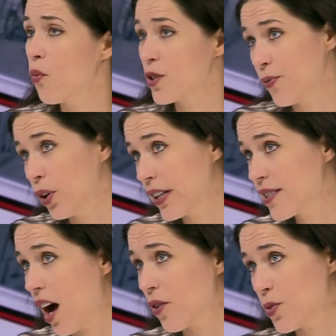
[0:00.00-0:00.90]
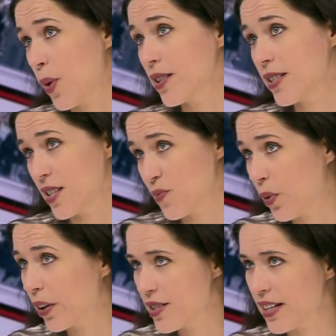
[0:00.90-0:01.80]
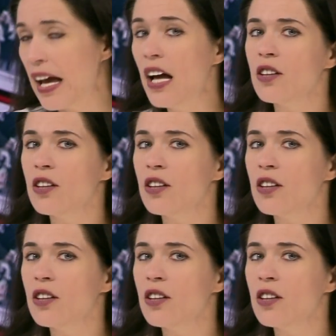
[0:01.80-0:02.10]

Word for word: was falling down, as well as his party,